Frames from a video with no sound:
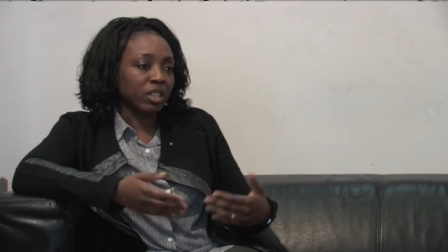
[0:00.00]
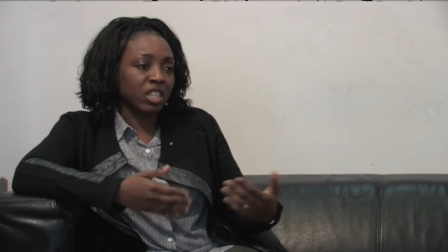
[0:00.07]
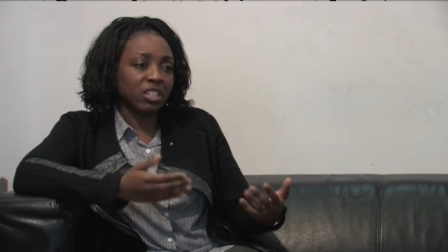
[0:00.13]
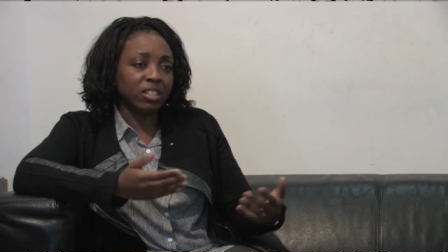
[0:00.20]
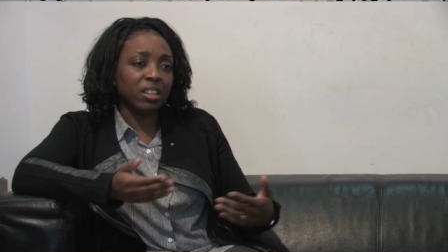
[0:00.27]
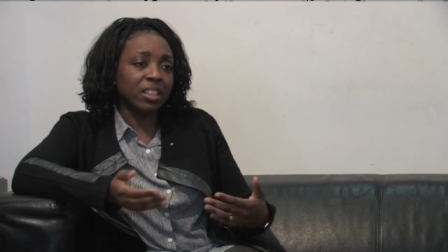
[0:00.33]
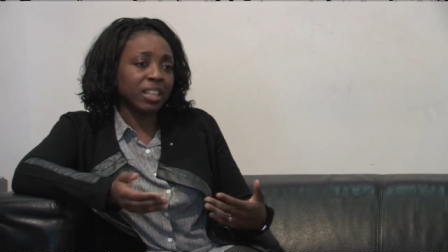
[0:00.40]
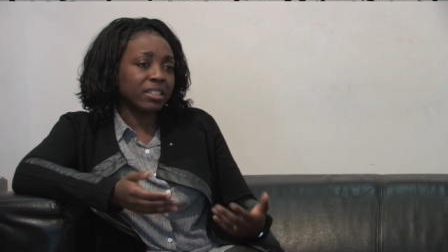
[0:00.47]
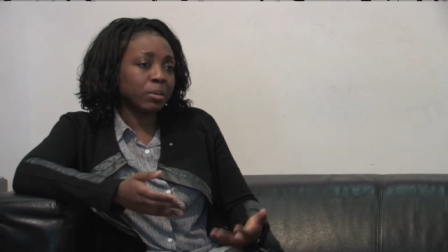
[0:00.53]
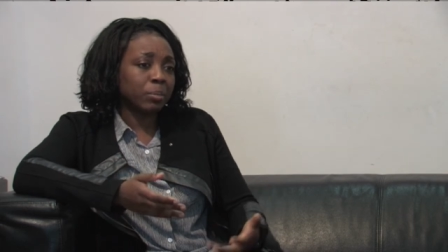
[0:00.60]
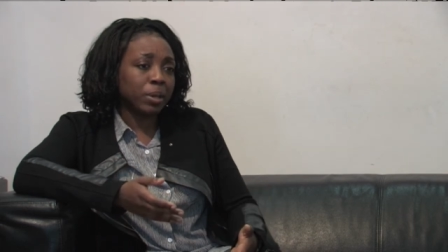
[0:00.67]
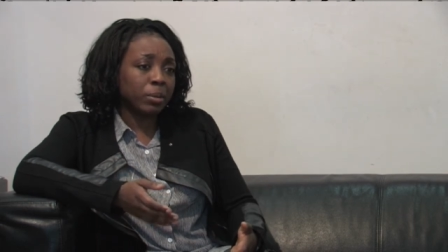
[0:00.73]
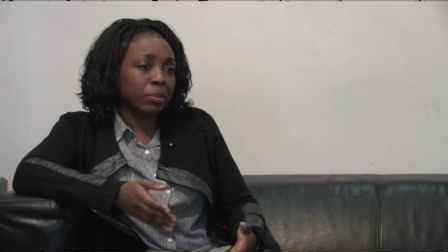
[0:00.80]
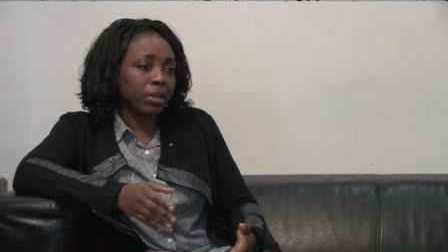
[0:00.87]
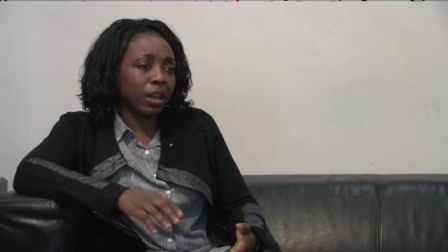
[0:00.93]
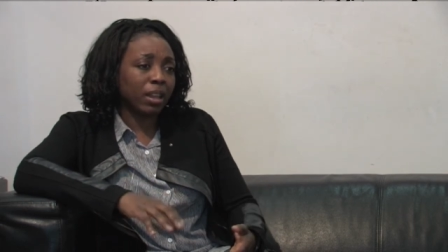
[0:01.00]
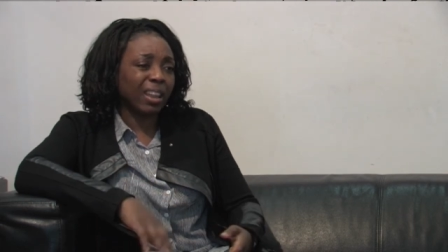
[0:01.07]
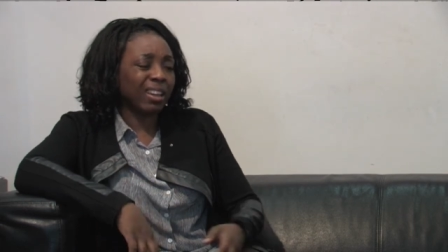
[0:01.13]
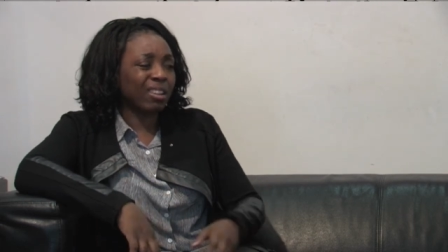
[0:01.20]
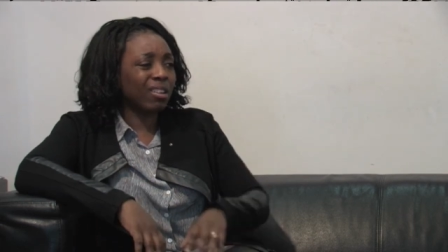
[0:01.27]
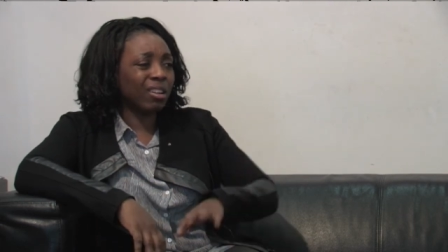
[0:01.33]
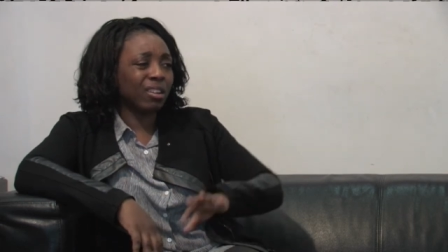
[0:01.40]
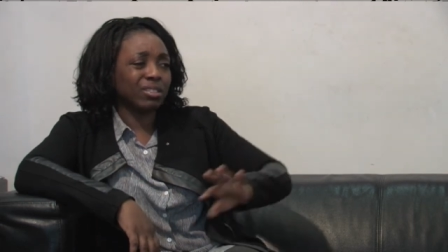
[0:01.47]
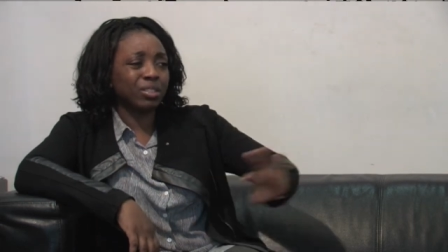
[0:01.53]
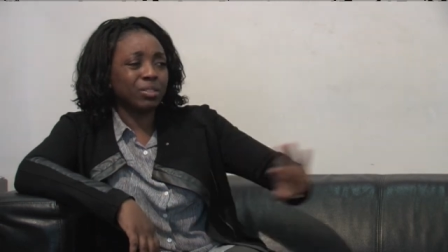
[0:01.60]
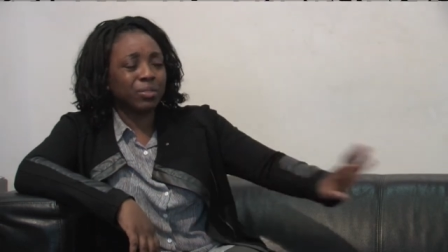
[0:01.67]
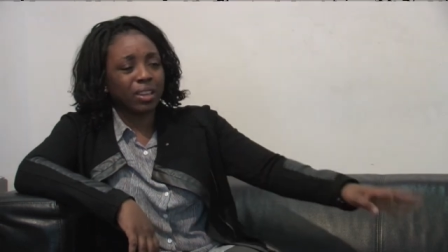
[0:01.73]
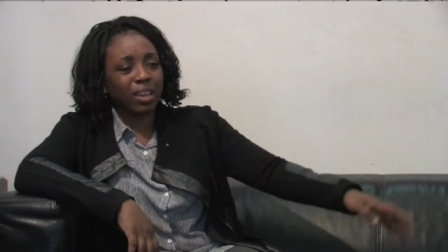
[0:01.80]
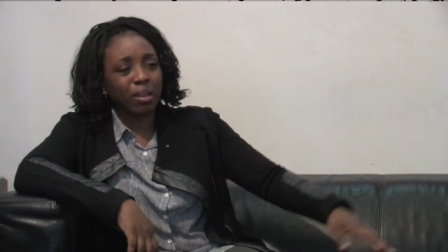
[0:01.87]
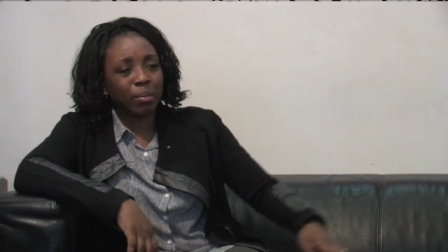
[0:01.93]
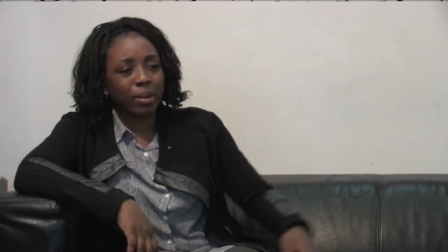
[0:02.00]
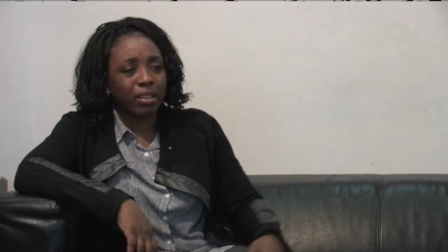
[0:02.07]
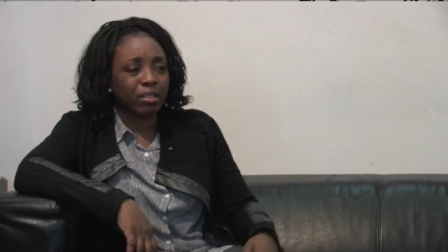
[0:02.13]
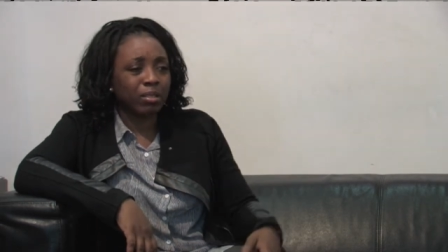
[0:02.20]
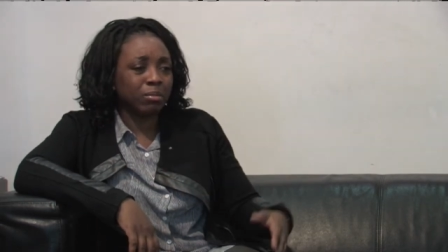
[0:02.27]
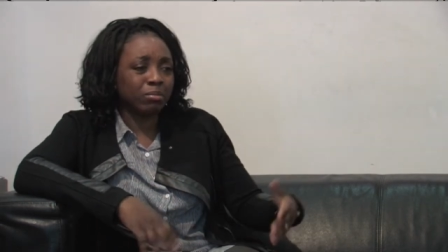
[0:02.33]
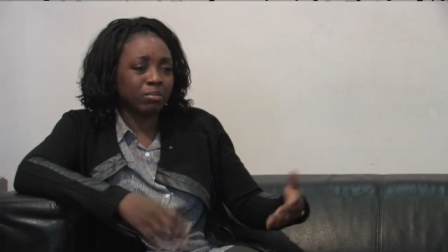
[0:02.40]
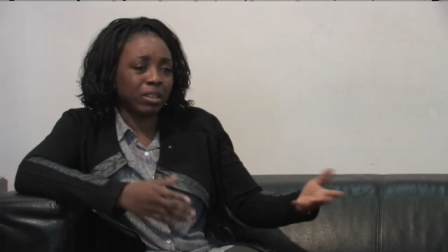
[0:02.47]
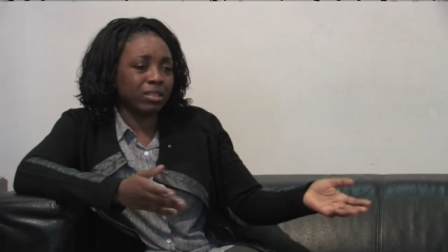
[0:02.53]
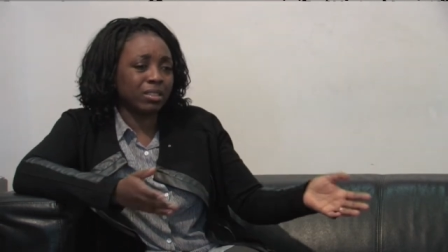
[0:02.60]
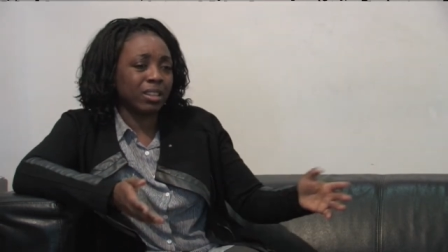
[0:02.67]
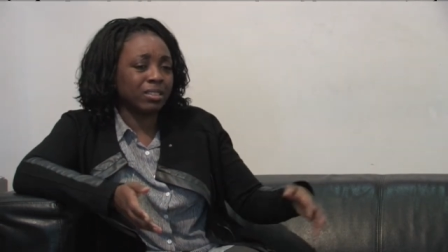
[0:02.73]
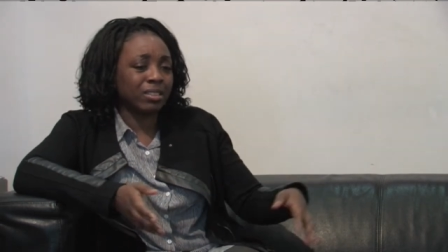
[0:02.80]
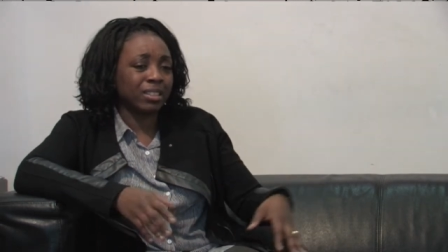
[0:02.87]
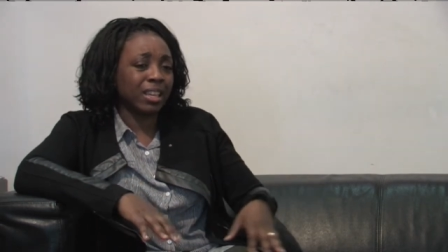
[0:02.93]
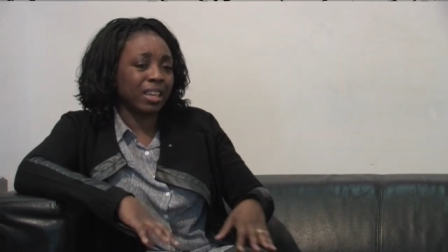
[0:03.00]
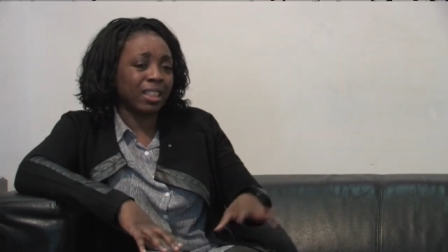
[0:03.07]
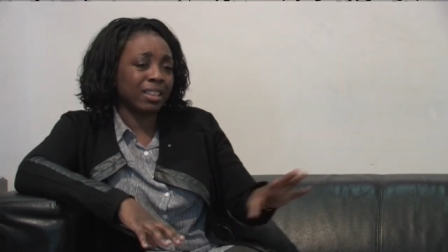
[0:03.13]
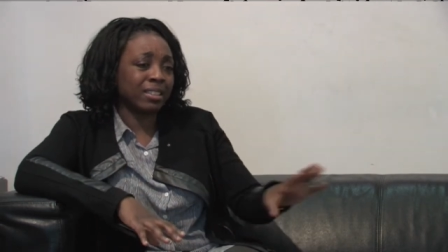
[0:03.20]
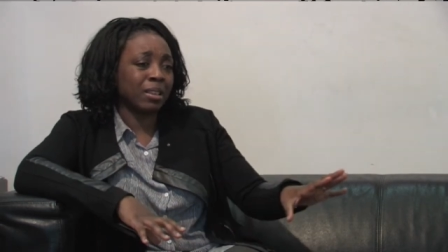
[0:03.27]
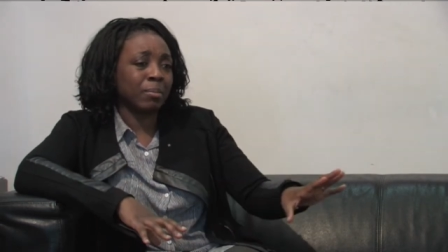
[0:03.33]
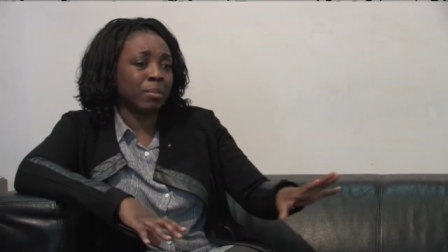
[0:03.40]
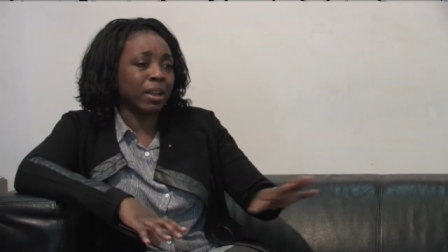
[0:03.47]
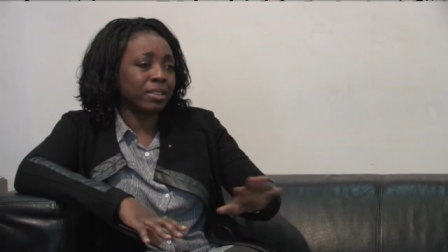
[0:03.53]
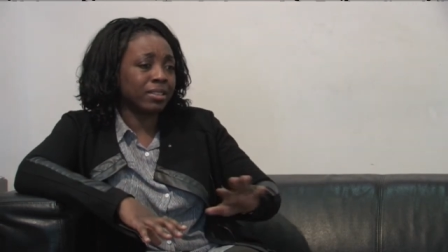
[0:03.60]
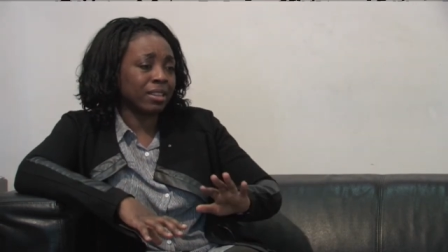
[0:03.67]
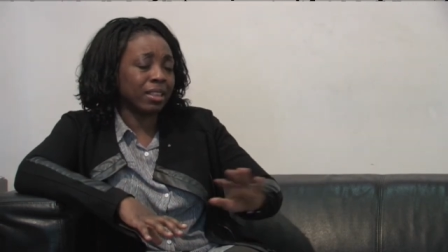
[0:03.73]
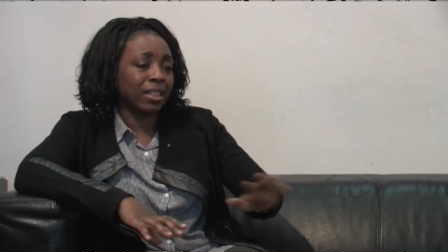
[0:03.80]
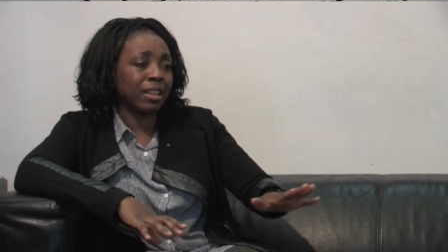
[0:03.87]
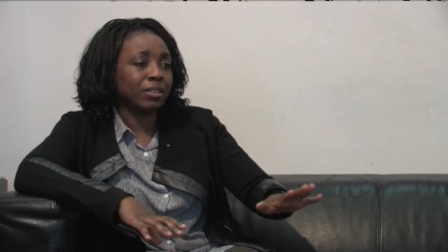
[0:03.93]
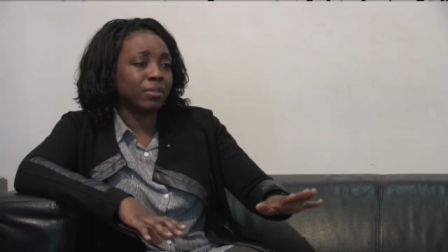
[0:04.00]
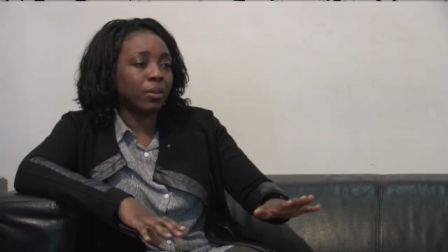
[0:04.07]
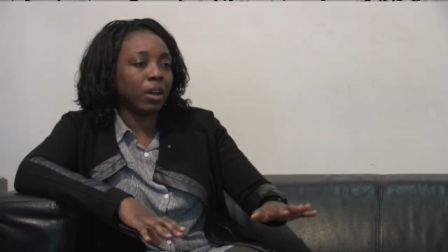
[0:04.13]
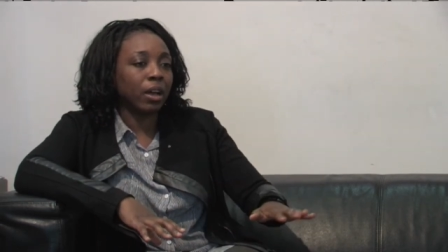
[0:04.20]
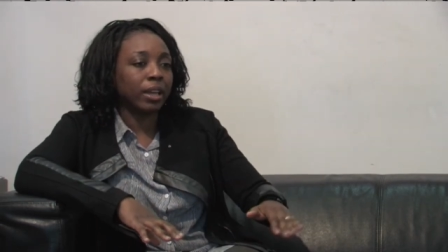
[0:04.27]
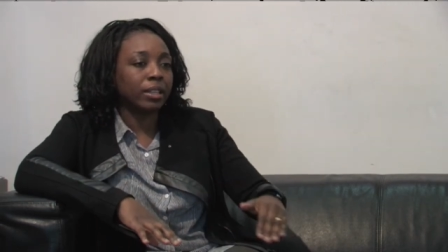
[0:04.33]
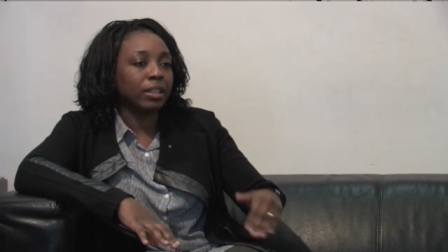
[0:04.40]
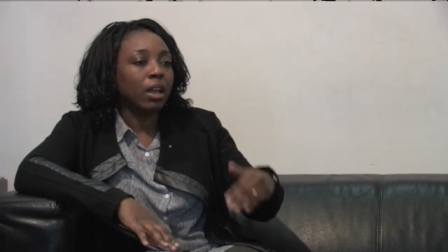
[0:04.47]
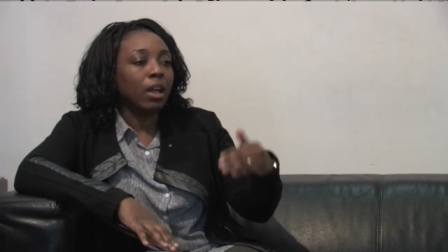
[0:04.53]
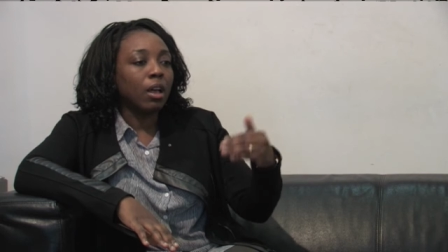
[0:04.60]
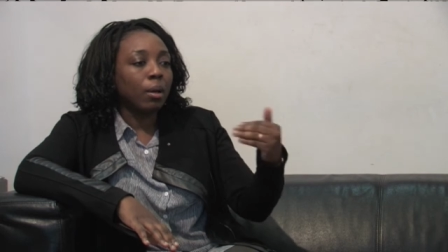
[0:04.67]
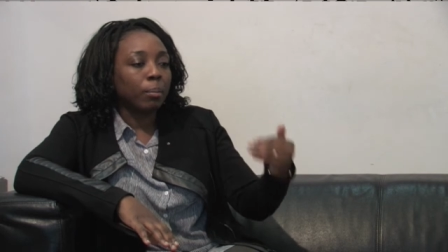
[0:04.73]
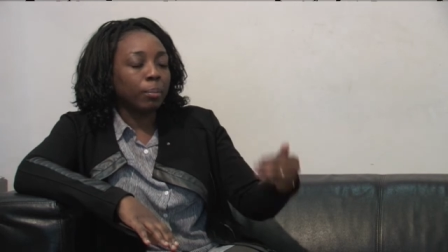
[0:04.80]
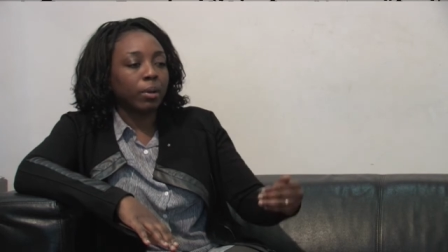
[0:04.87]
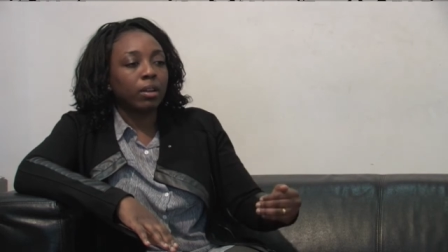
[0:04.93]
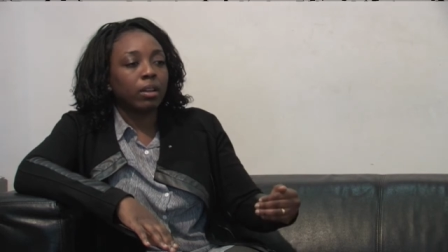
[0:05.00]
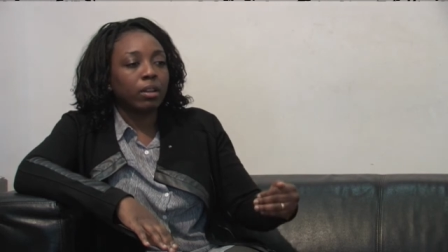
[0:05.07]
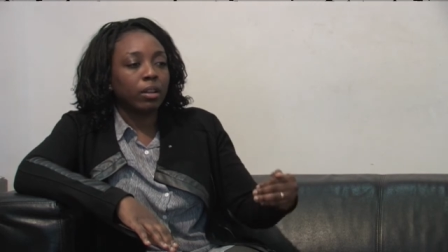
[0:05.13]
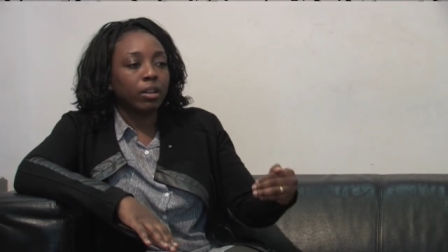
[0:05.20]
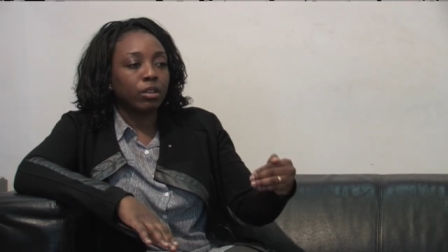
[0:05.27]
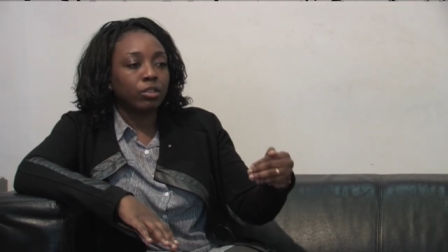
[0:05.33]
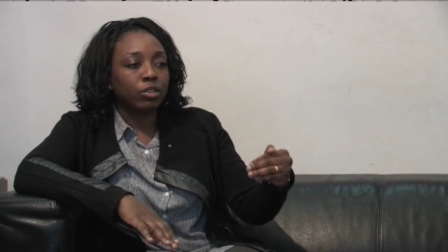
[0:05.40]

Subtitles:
there's some people that are like, oh, just forget about them. At the end of the day, that's their mindset, that's fine. But,